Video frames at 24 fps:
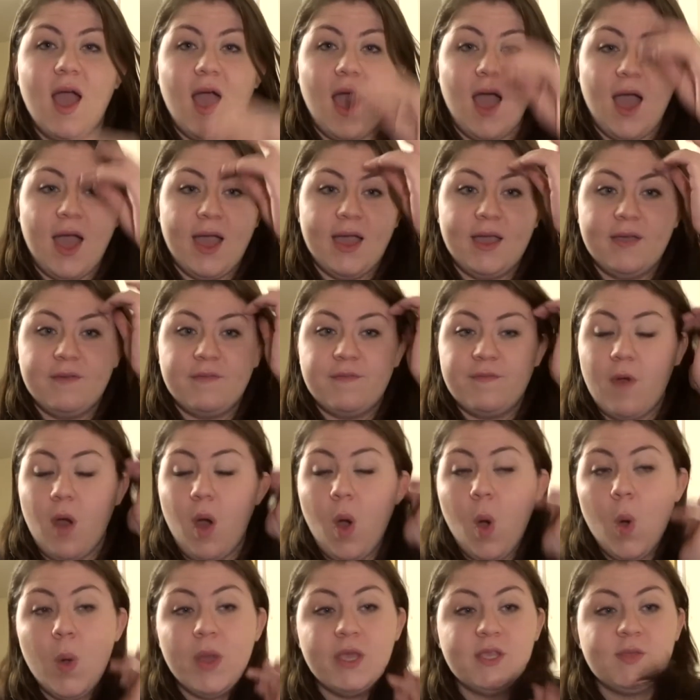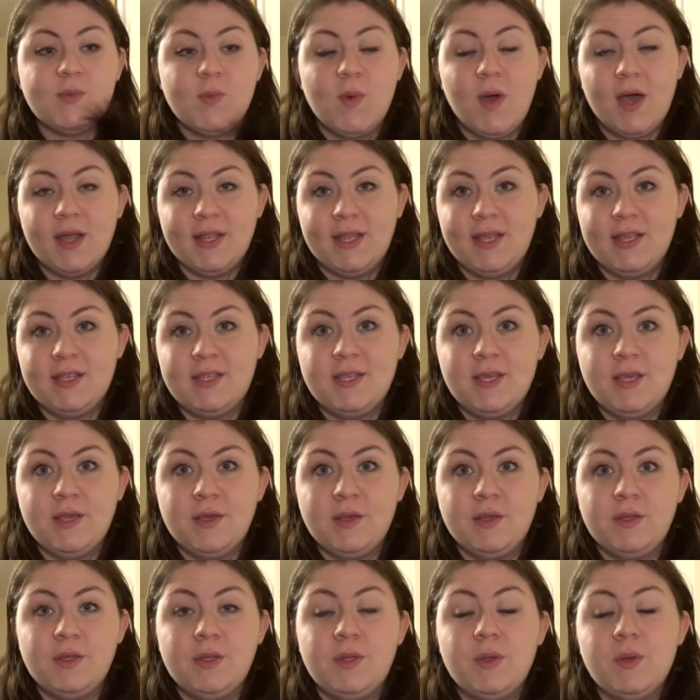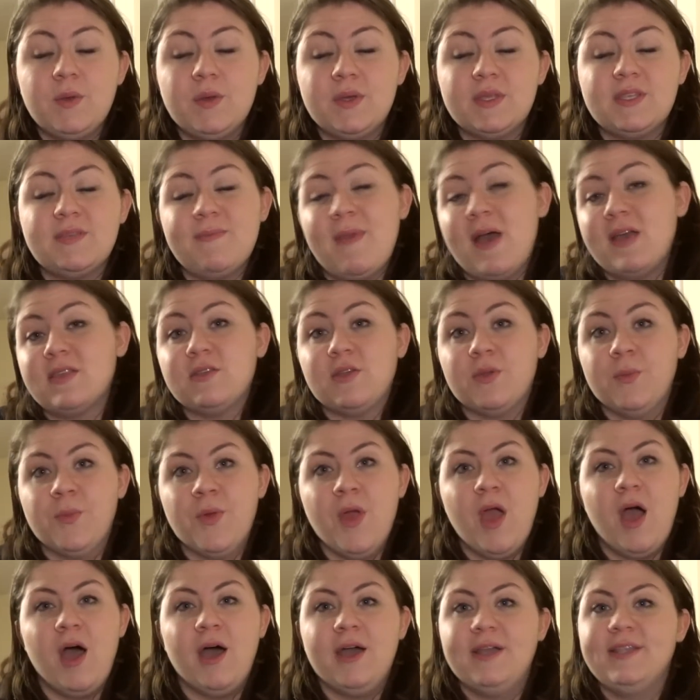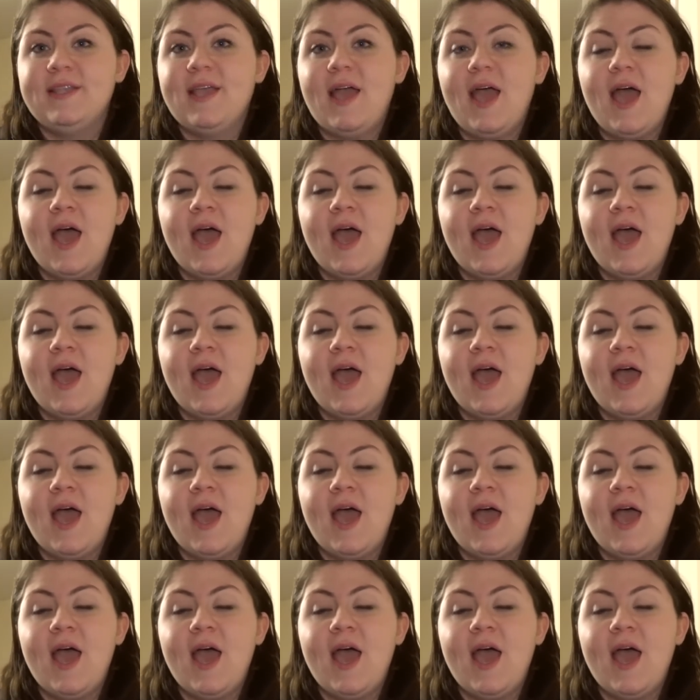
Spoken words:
I've always wanted to do a semester abroad